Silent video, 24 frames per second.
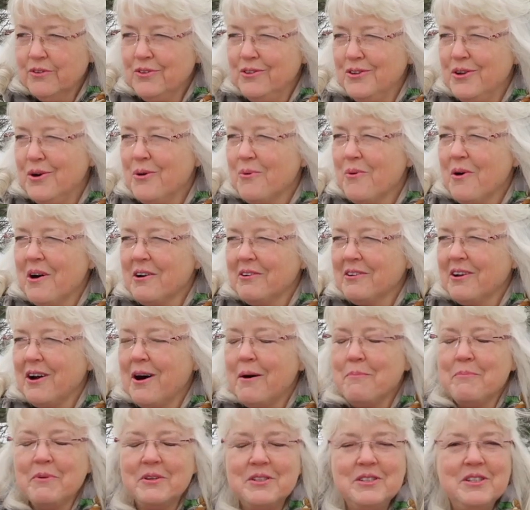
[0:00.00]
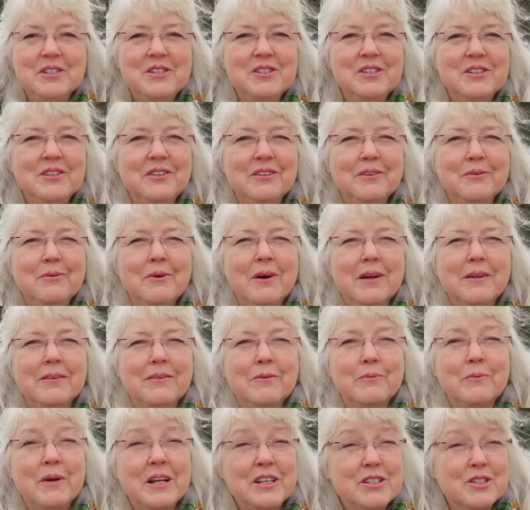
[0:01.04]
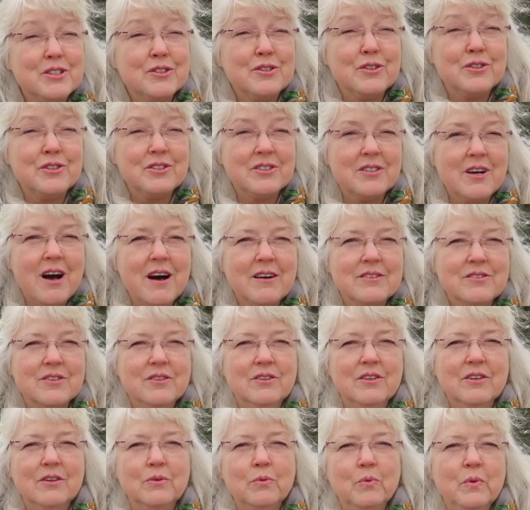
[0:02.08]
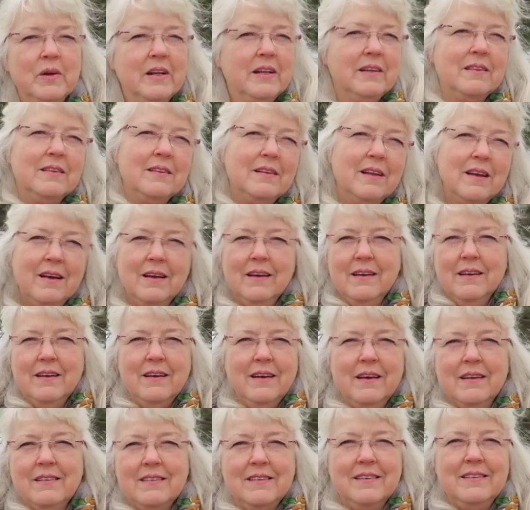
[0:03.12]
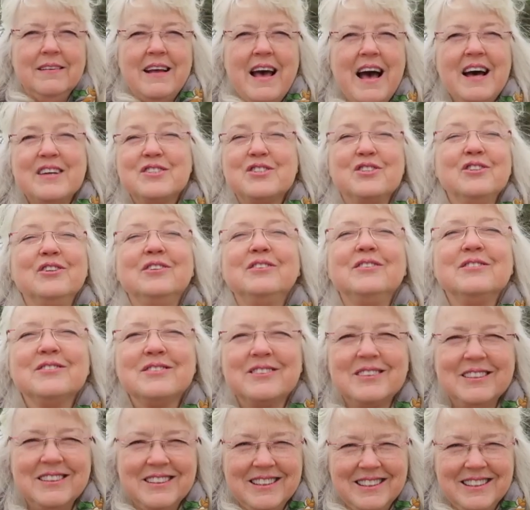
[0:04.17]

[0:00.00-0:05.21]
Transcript: Do you want competition? Do you want the registered stock so you can win at the nationals?